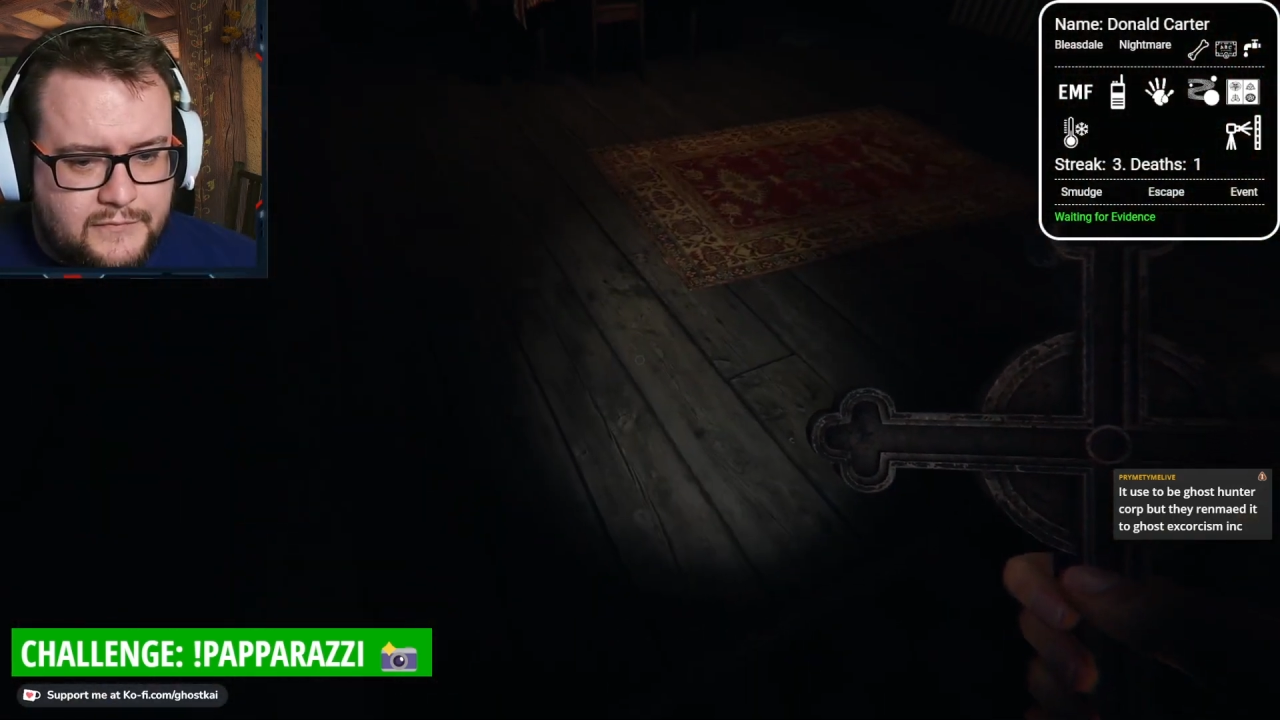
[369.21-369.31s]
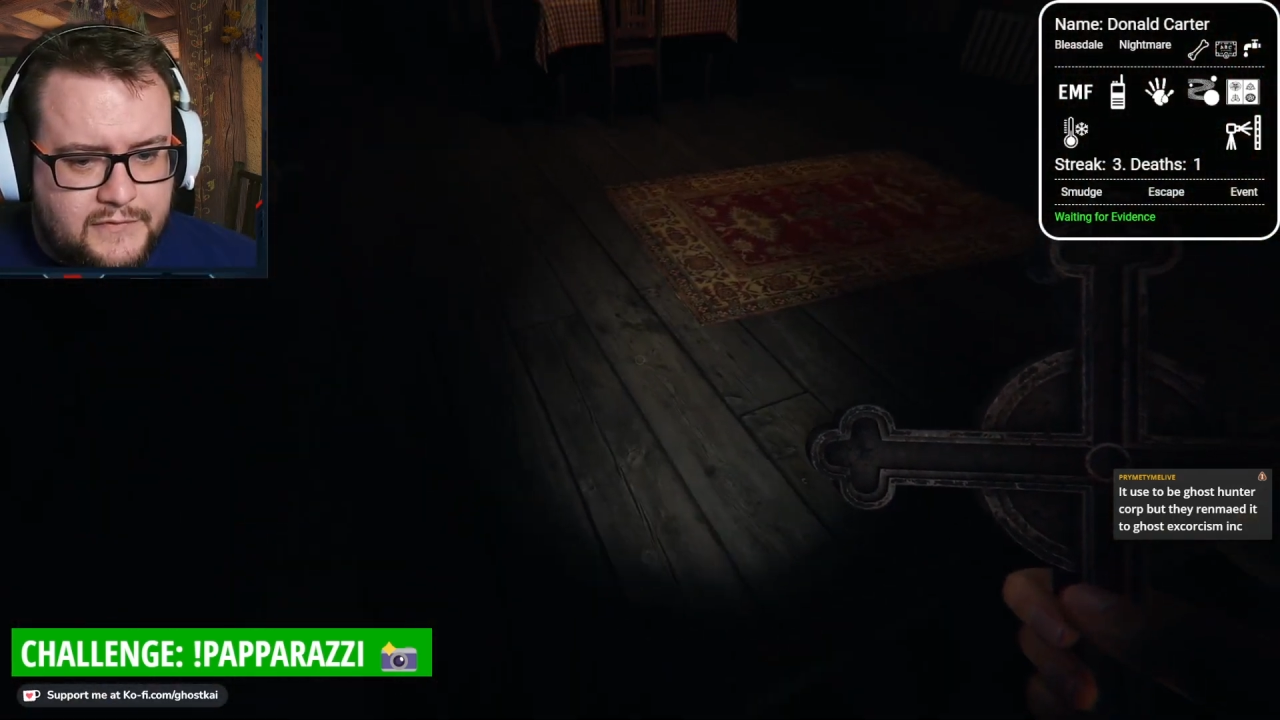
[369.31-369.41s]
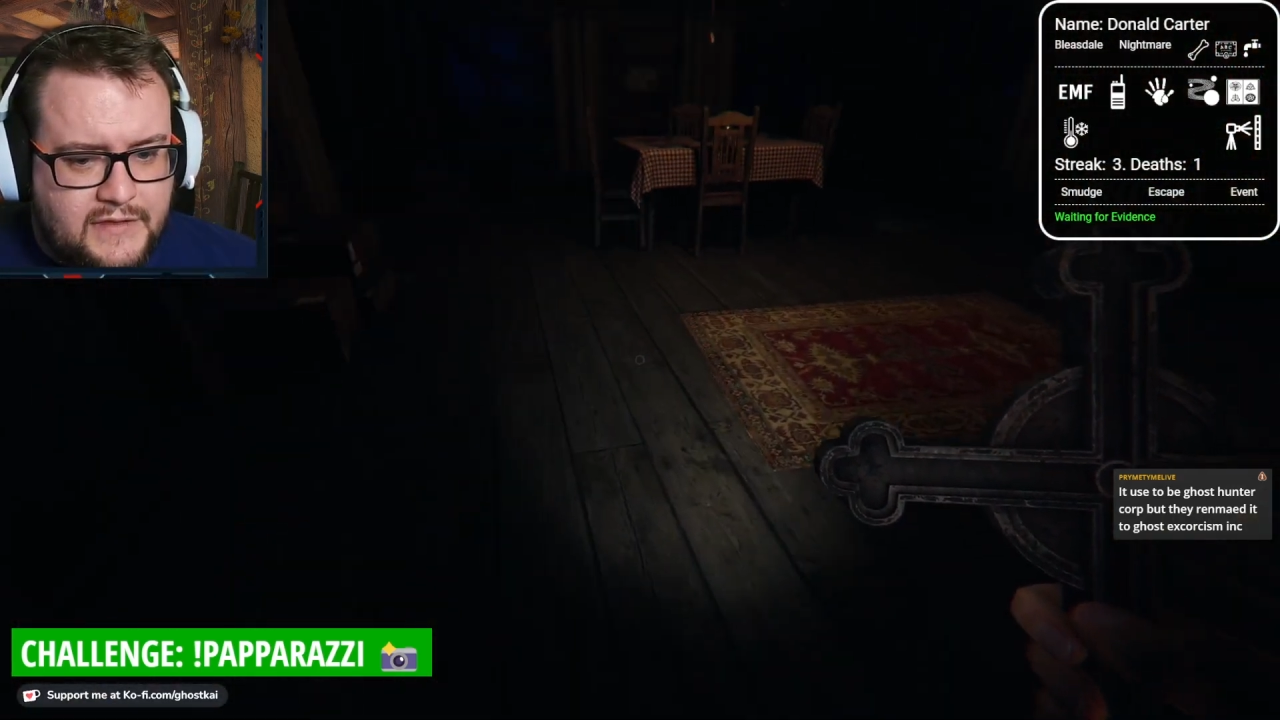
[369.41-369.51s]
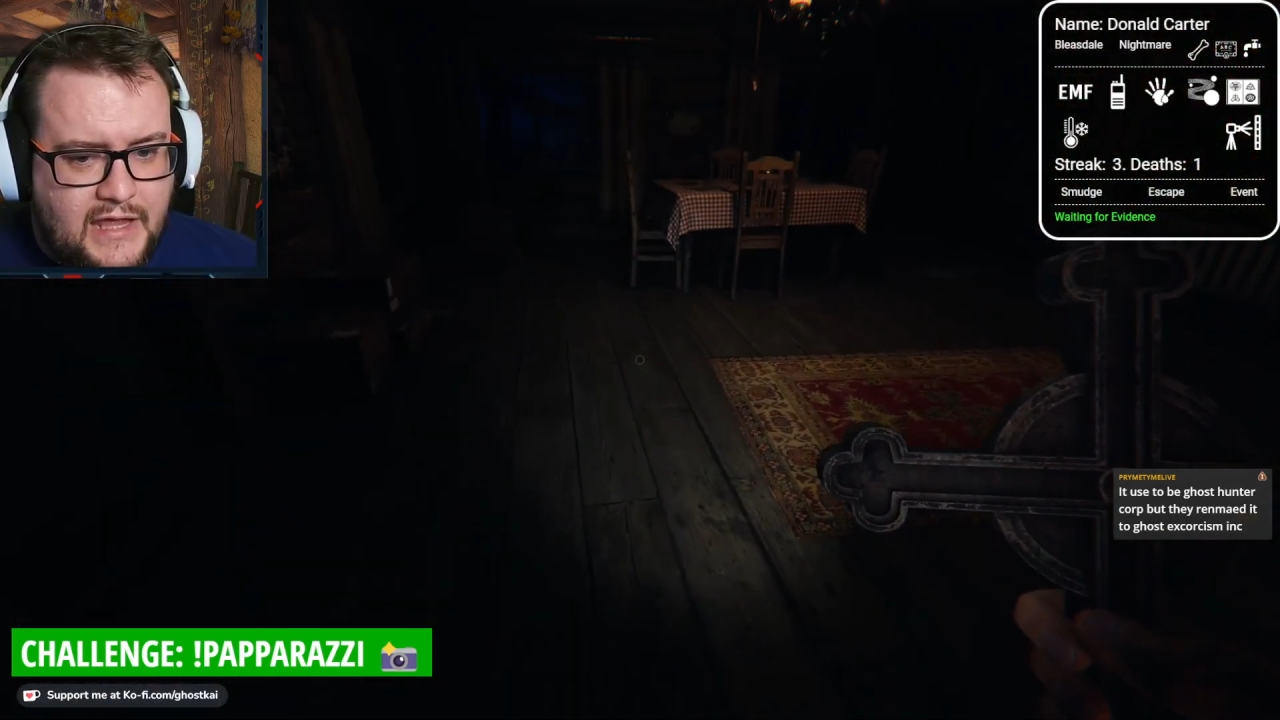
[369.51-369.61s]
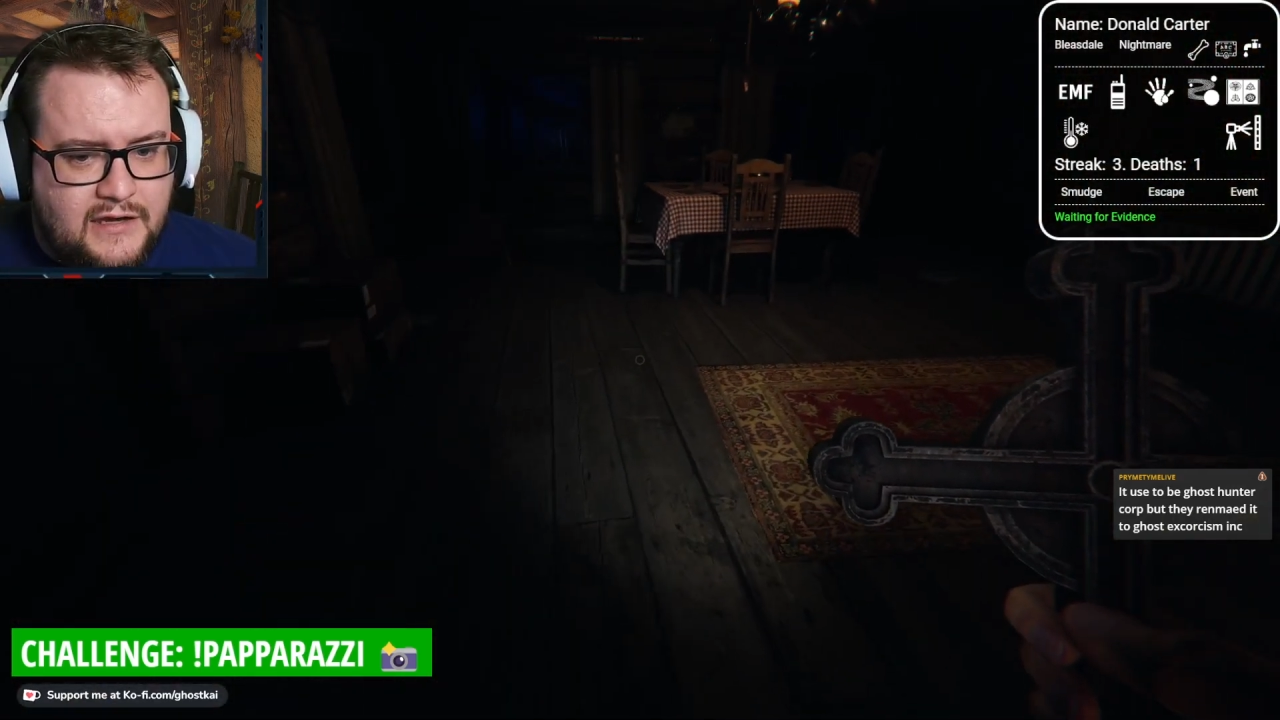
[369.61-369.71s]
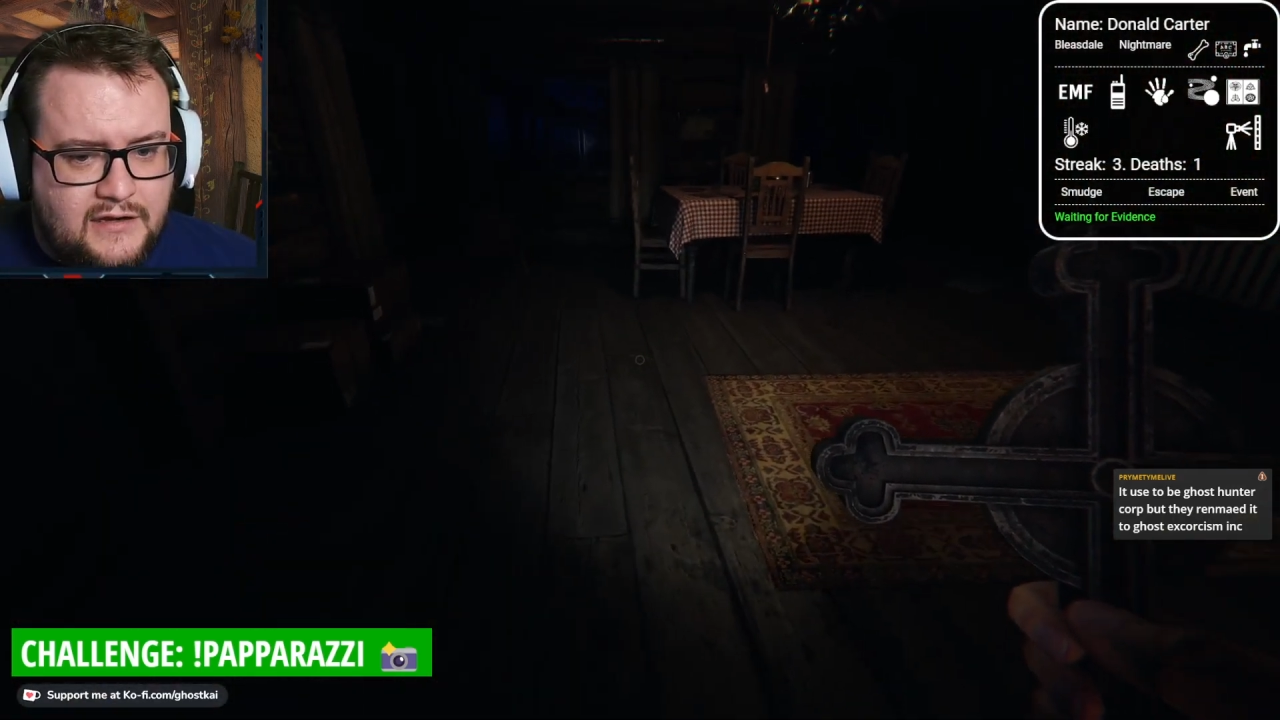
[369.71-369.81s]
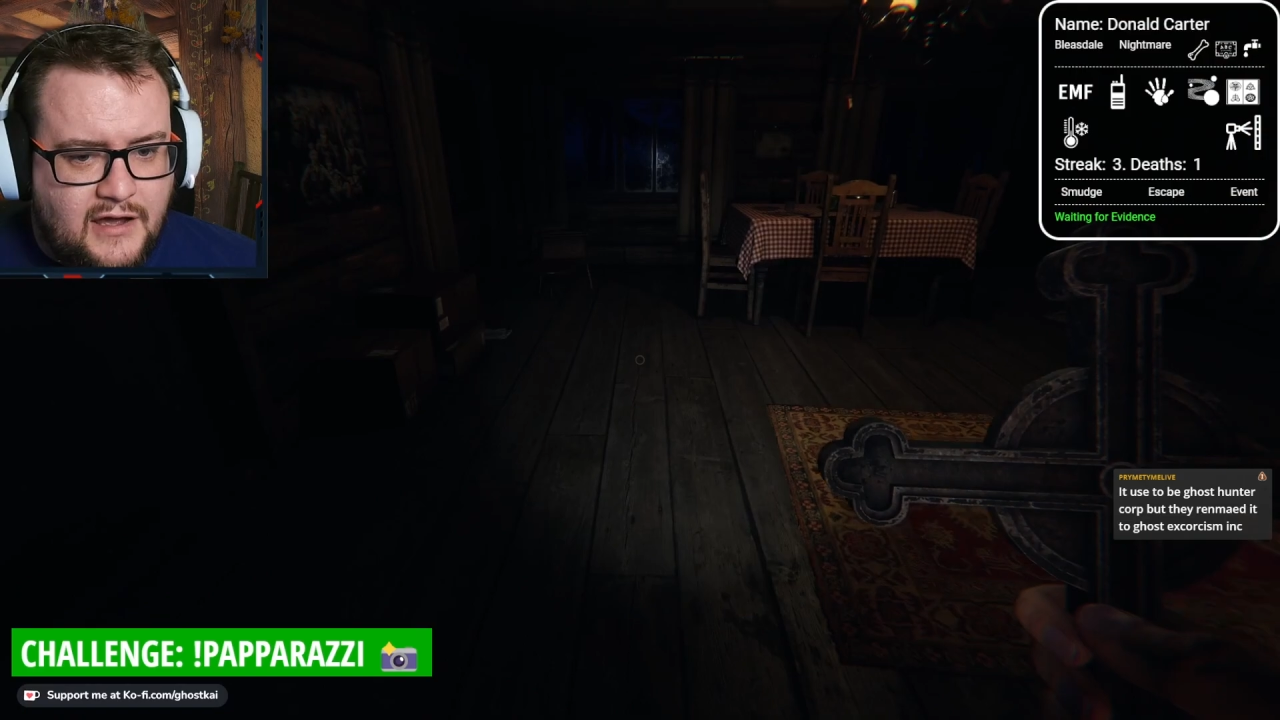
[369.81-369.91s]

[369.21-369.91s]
Then